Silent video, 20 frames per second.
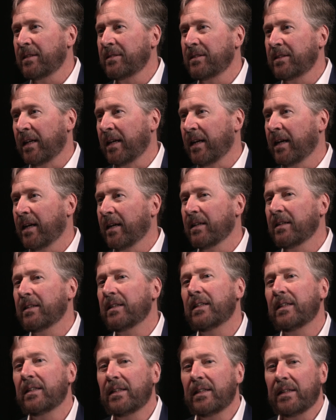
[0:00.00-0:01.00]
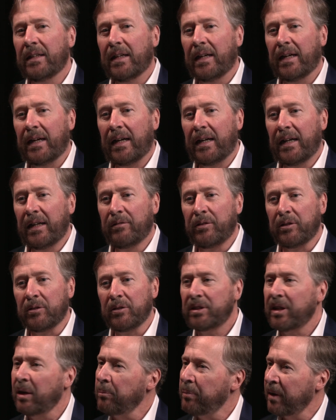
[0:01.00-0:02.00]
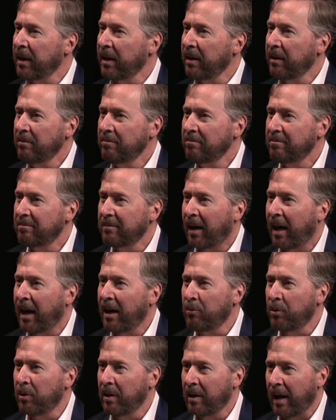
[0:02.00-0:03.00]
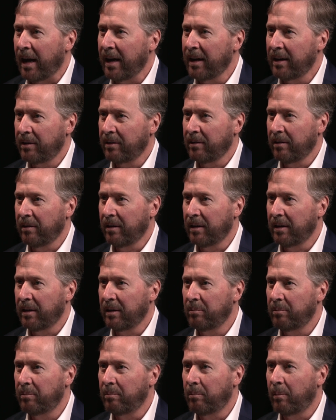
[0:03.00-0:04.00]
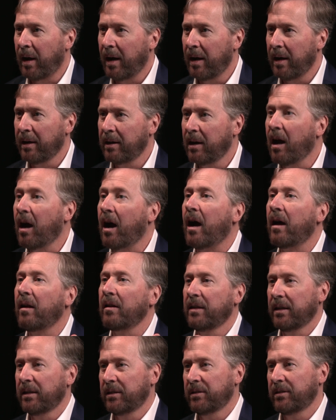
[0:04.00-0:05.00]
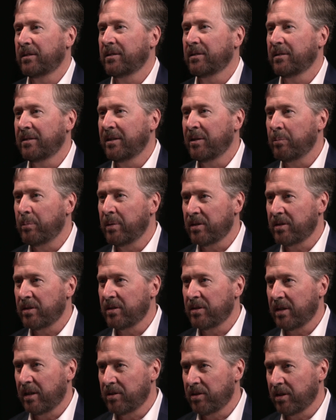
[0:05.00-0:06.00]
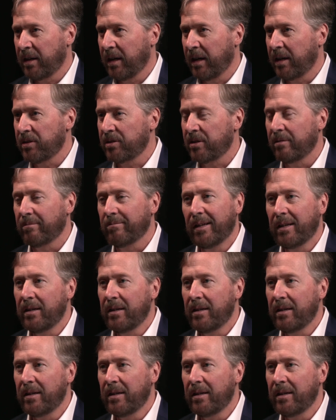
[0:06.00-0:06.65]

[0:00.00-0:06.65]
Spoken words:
saying, if there's something I would like my colleagues in business education,